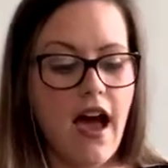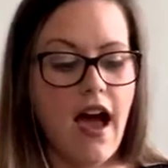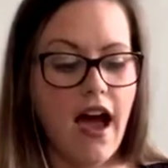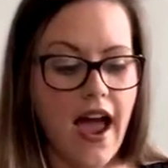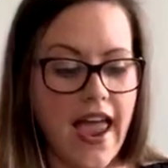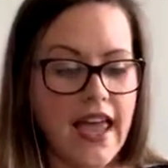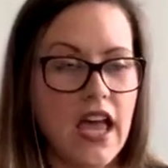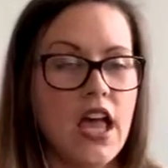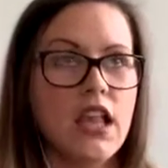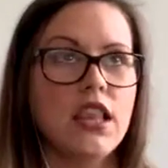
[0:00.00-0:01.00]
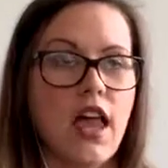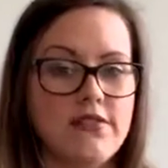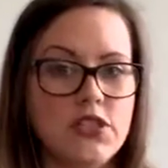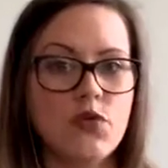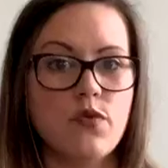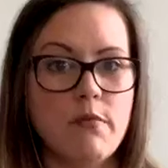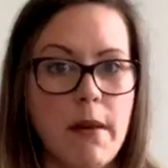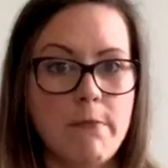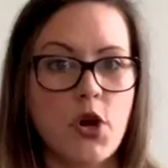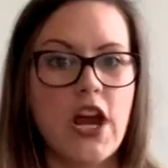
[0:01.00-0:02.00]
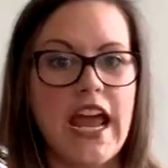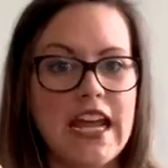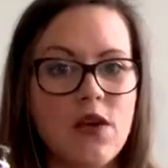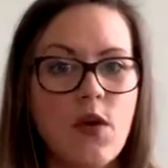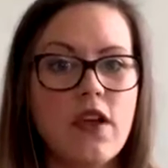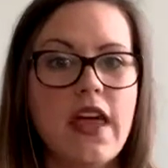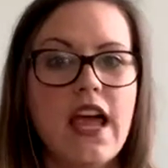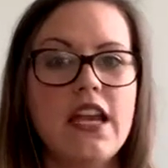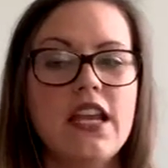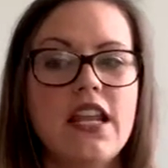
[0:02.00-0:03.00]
I love to remember anywhere that